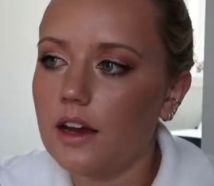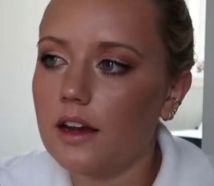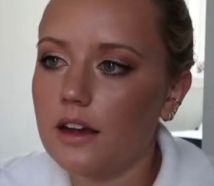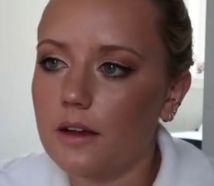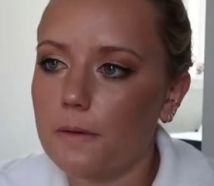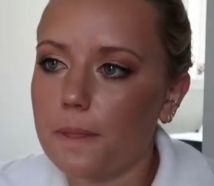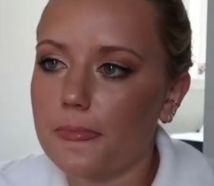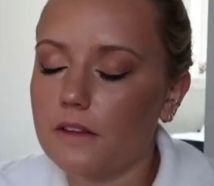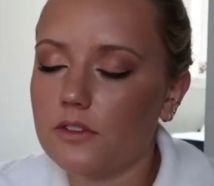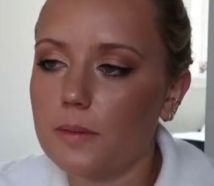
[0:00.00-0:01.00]

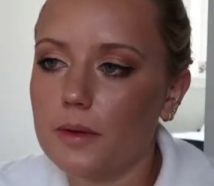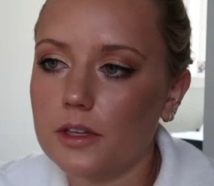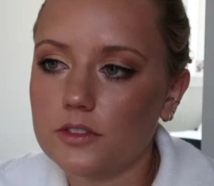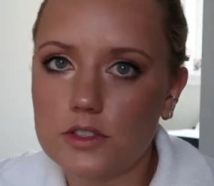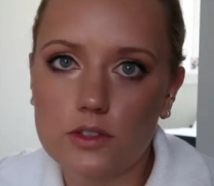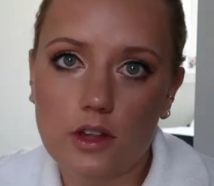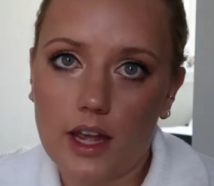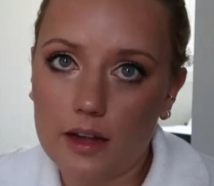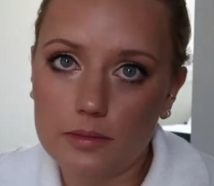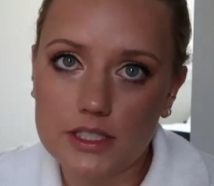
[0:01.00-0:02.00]
Um, so maybe I'll just do the
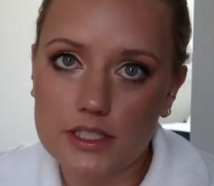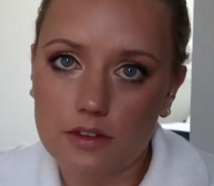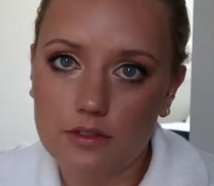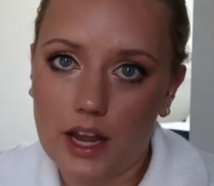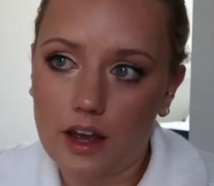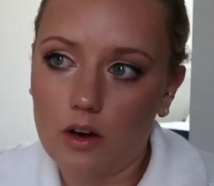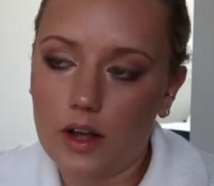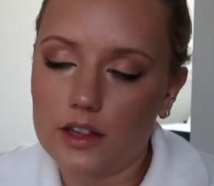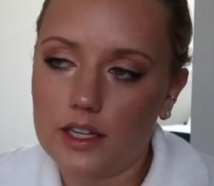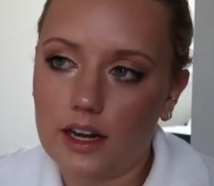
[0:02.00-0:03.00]
admin stuff now
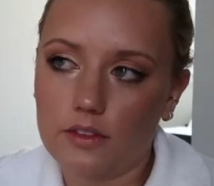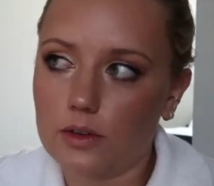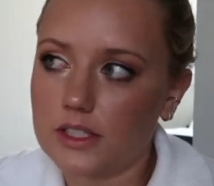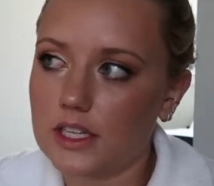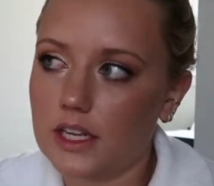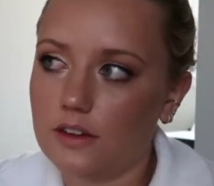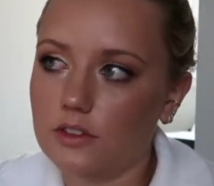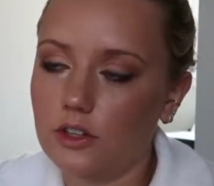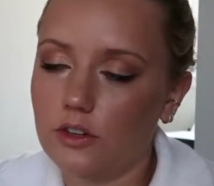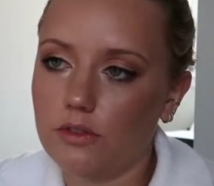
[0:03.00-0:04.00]
and then have the rest of the
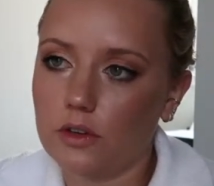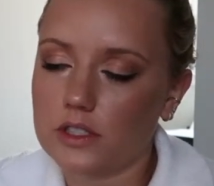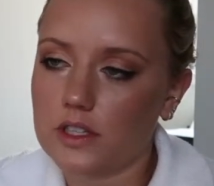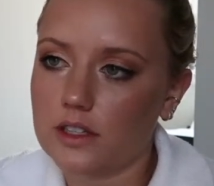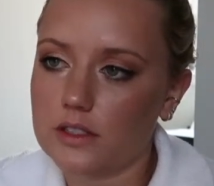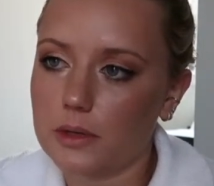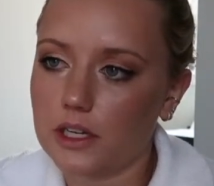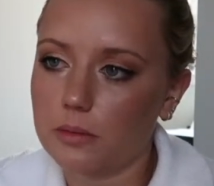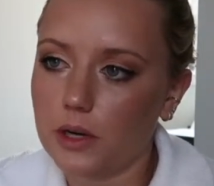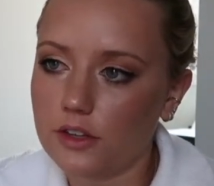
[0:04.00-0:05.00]
afternoon to focus on this
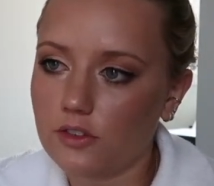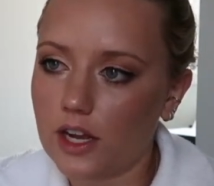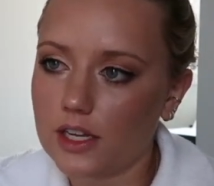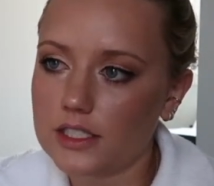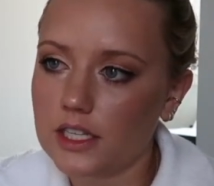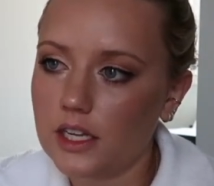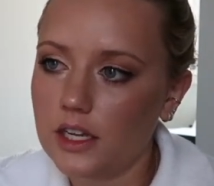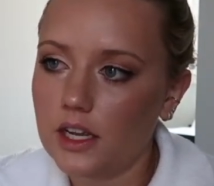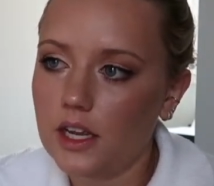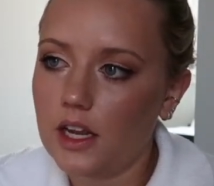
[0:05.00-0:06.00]
bigger project,
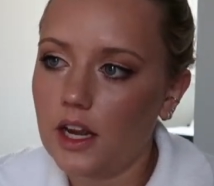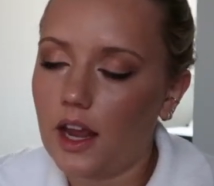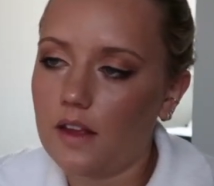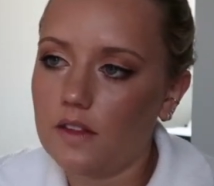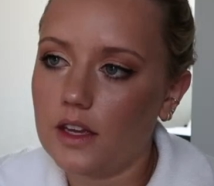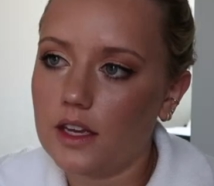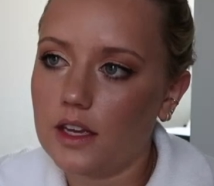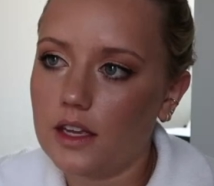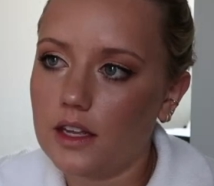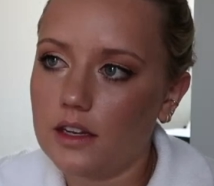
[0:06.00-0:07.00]
and
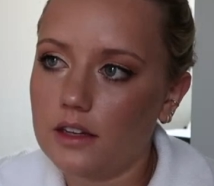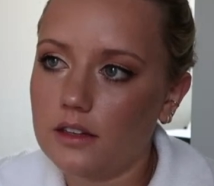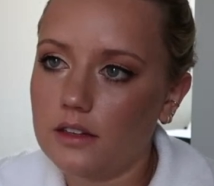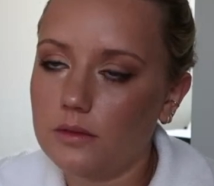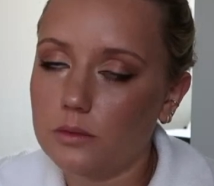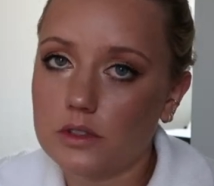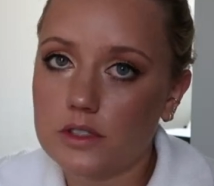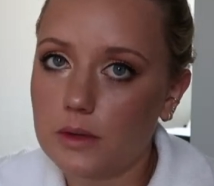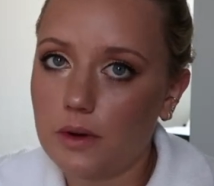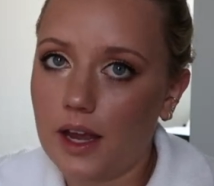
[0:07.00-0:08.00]
then we'll see what